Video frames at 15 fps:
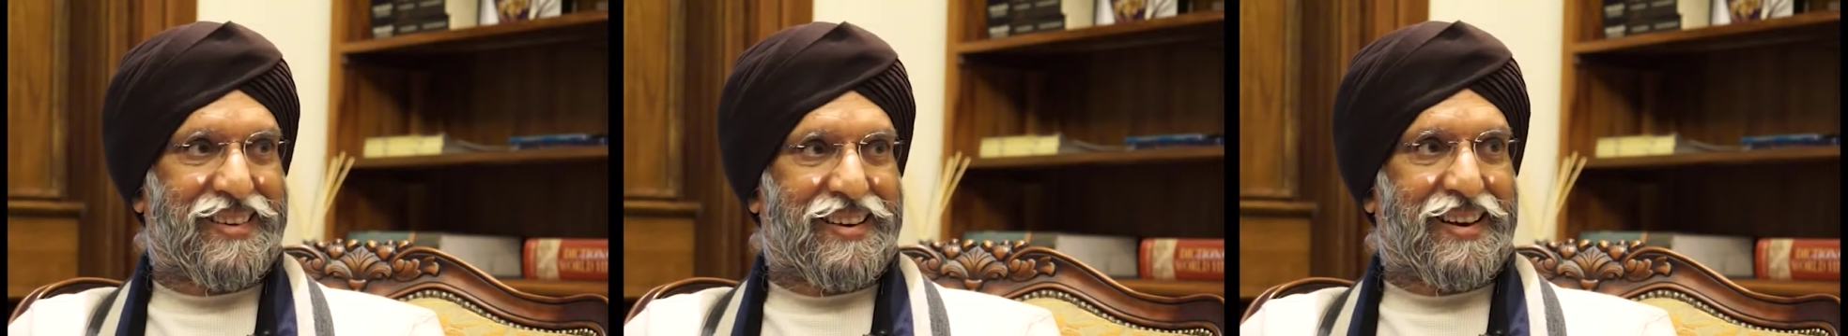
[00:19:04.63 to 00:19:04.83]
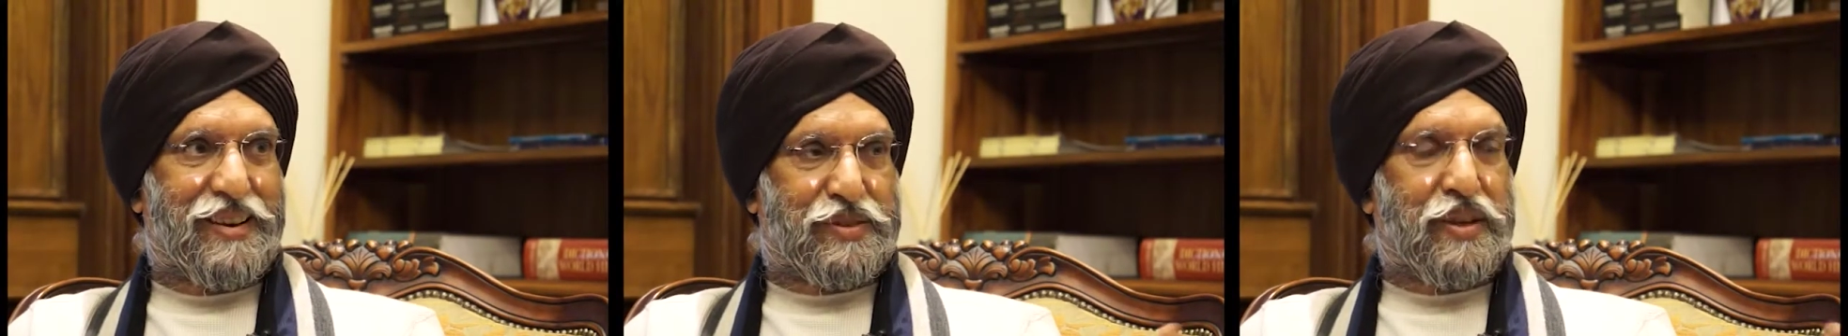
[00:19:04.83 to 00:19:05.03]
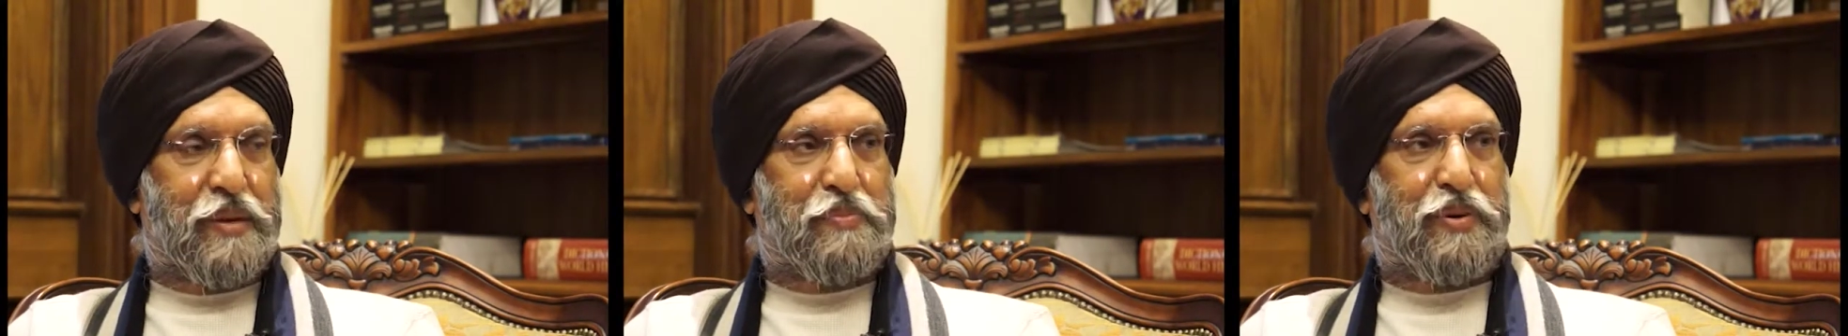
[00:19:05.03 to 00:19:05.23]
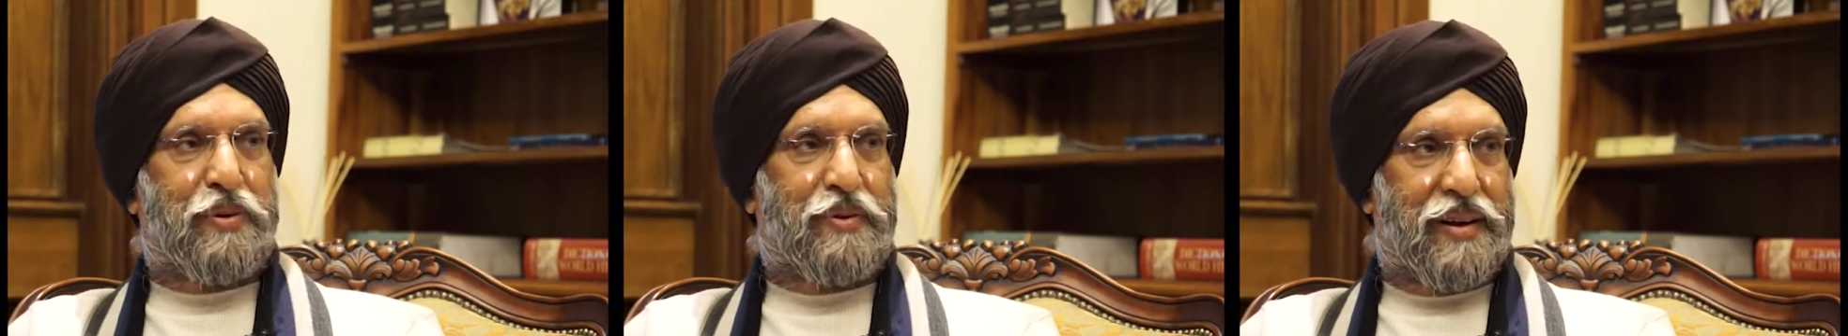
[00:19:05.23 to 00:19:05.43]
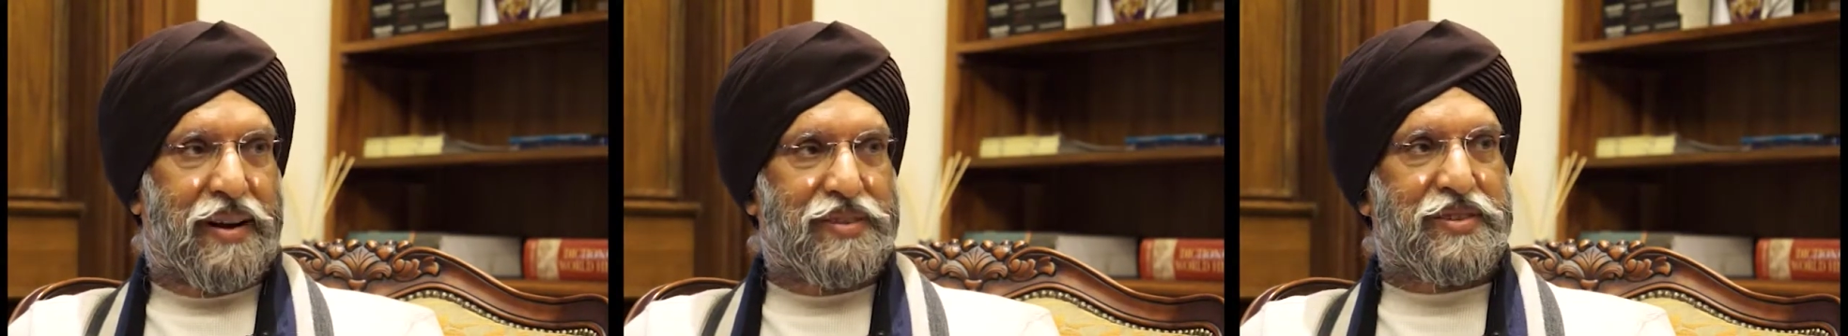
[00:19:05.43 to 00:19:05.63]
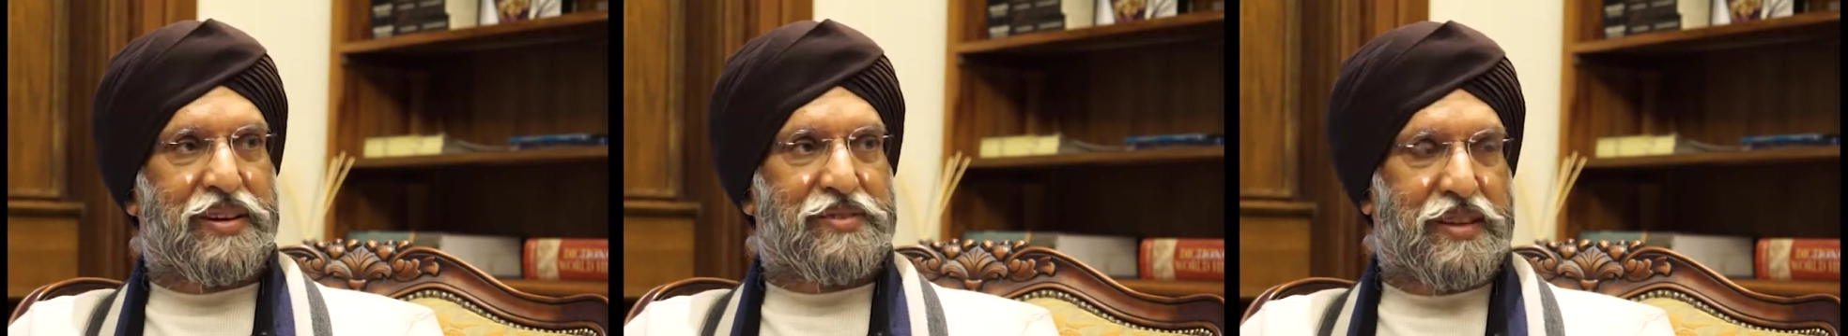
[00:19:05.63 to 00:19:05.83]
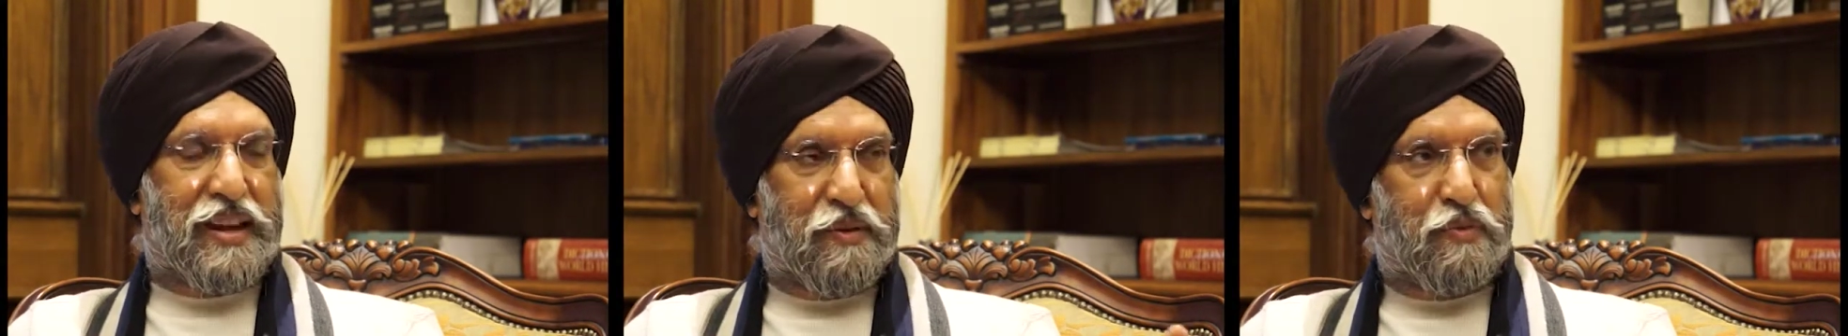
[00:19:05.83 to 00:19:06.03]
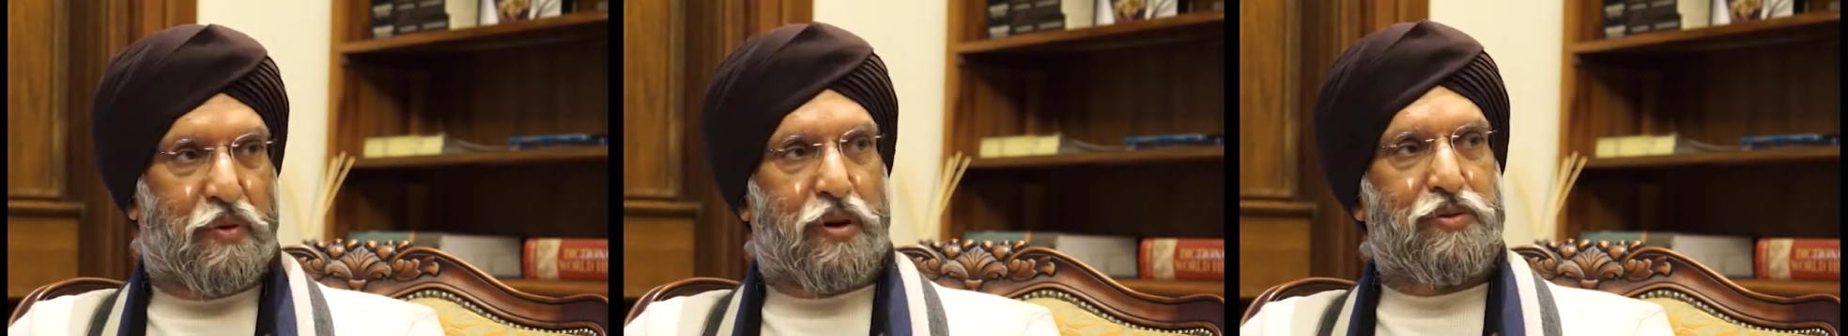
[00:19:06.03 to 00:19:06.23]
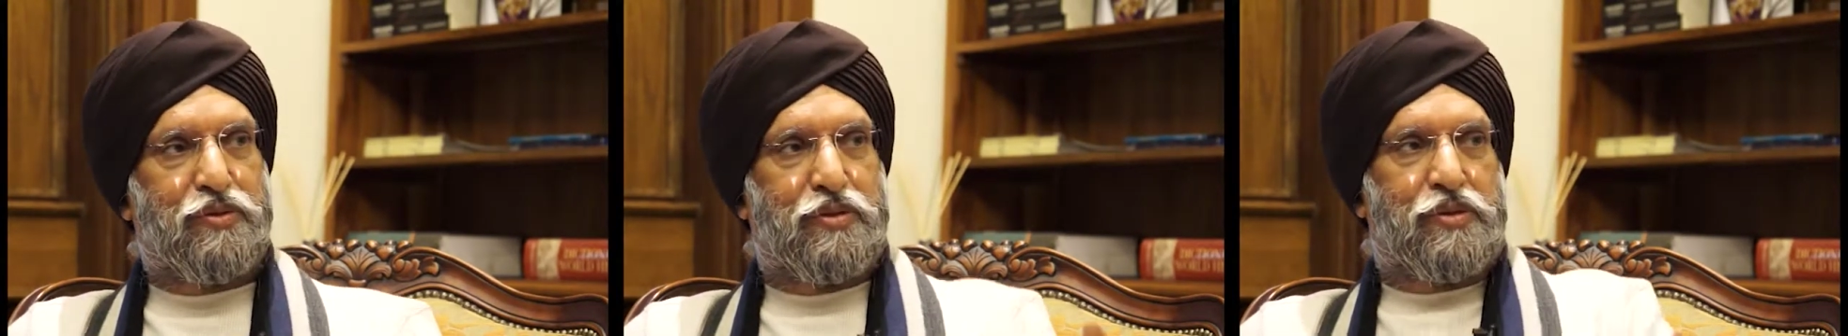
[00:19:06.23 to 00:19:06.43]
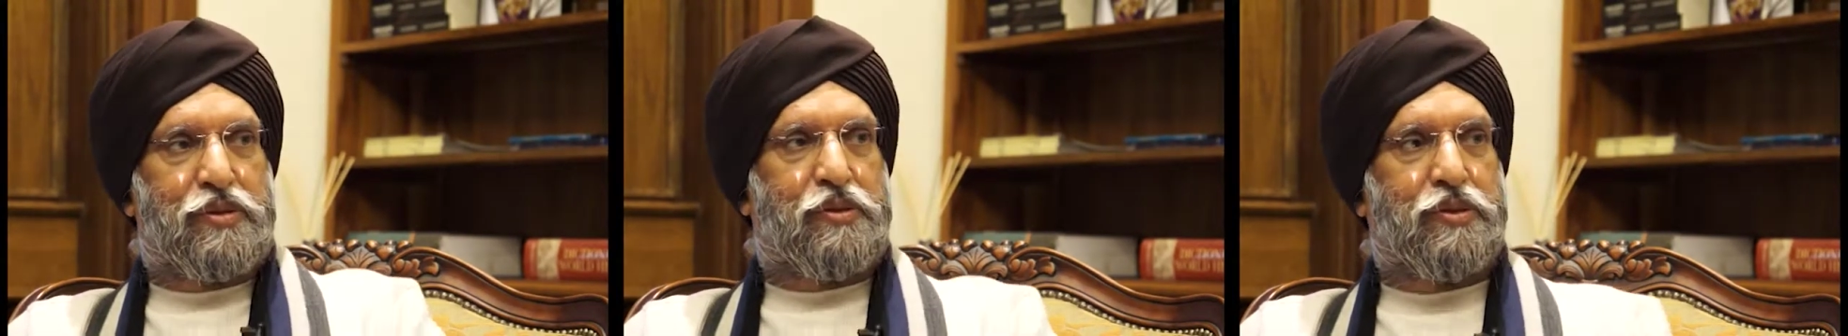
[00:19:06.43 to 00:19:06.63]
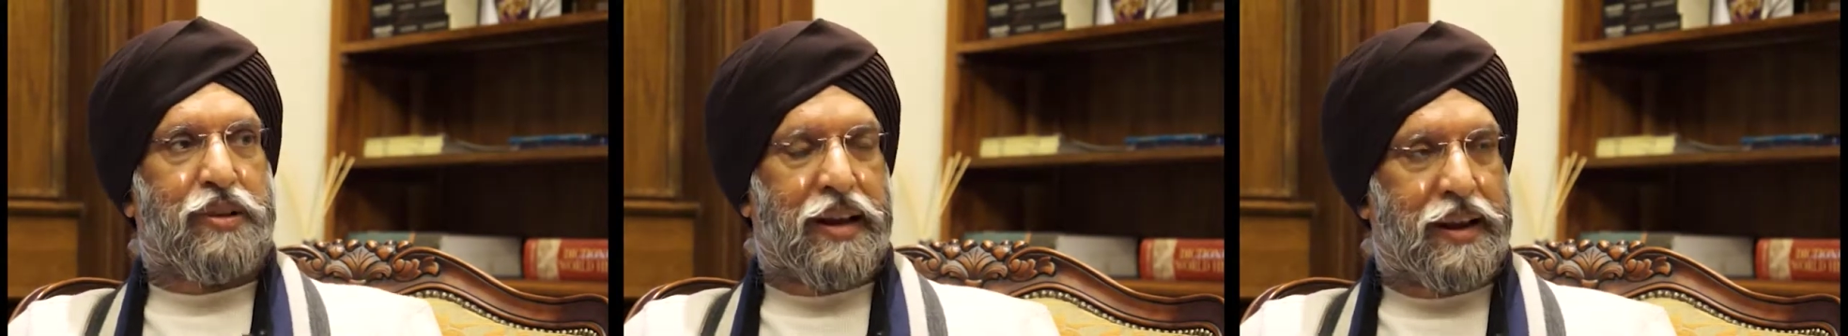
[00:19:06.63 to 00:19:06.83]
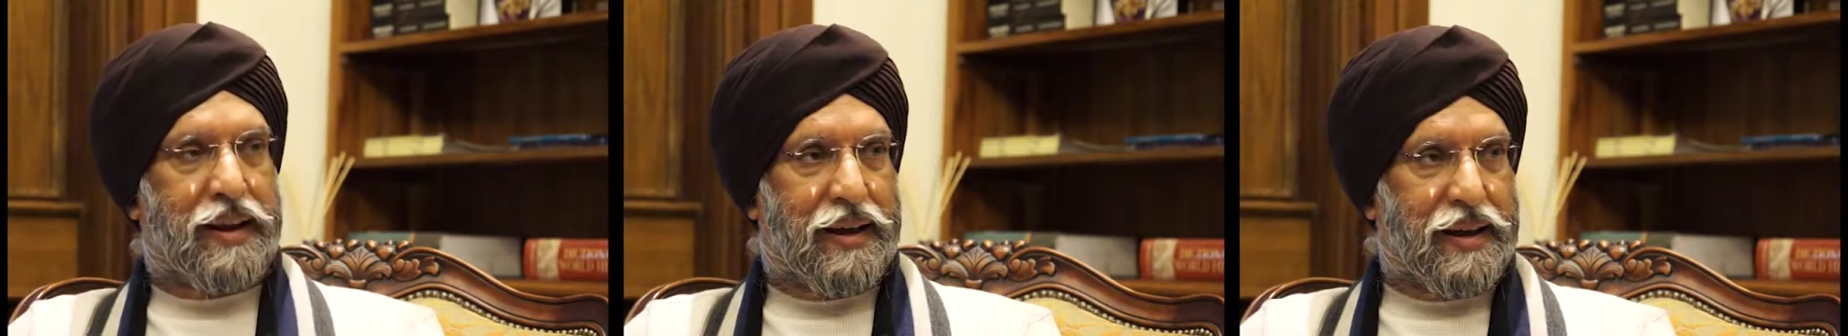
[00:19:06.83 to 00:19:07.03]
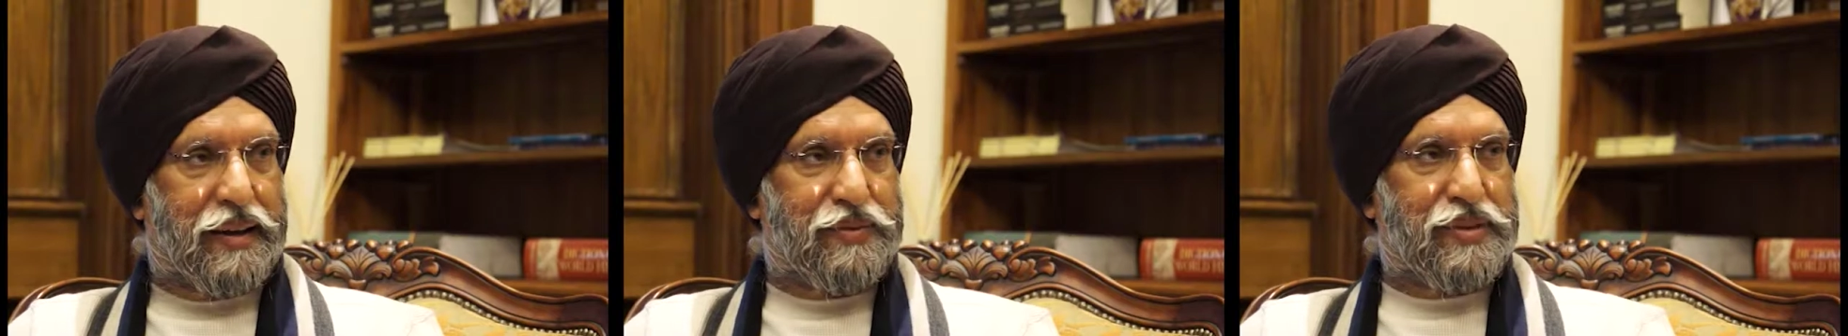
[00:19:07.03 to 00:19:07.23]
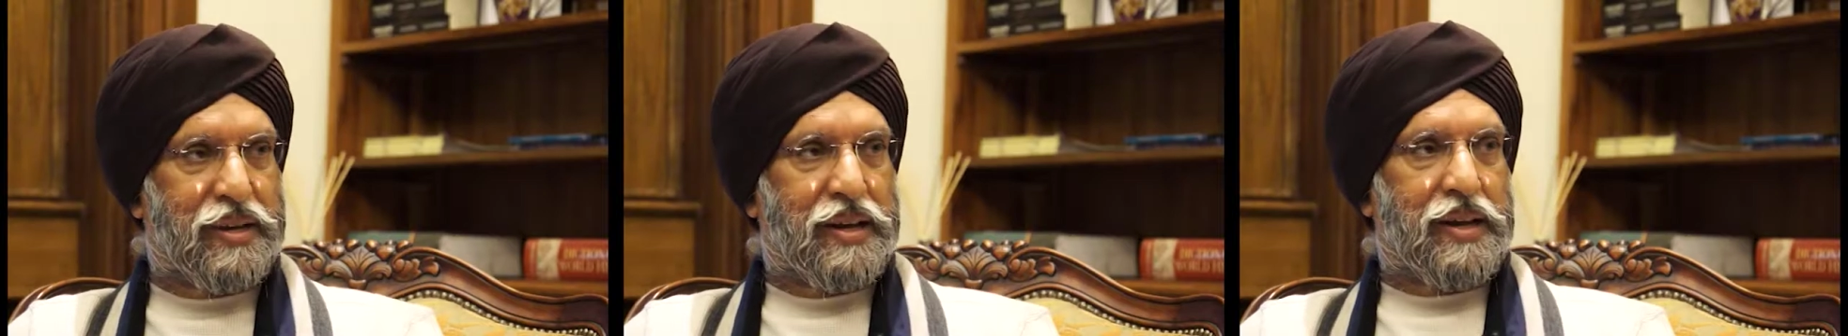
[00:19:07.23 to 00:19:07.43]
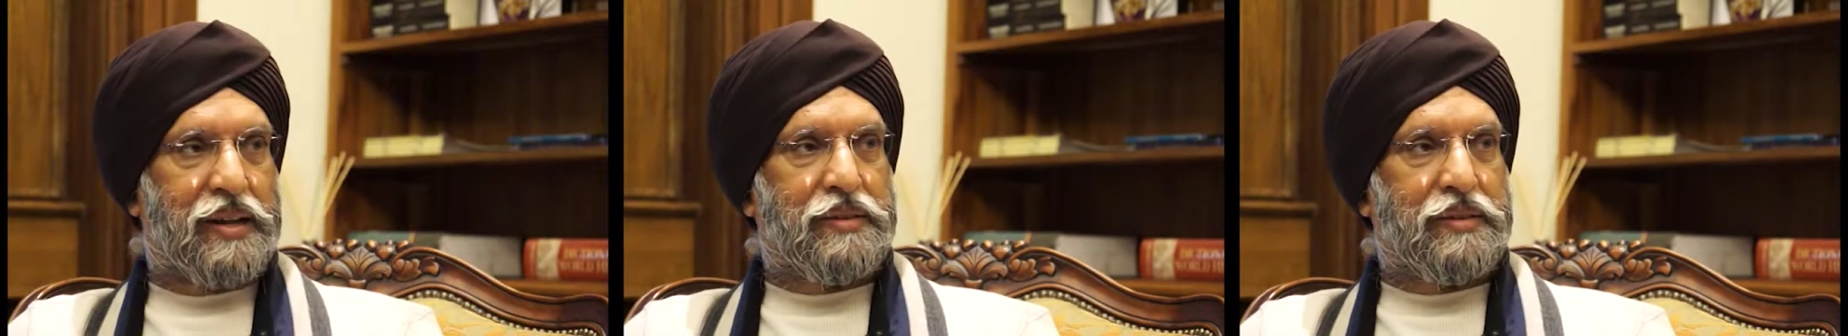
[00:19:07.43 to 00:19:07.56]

as they progress, as they evolve through their lives,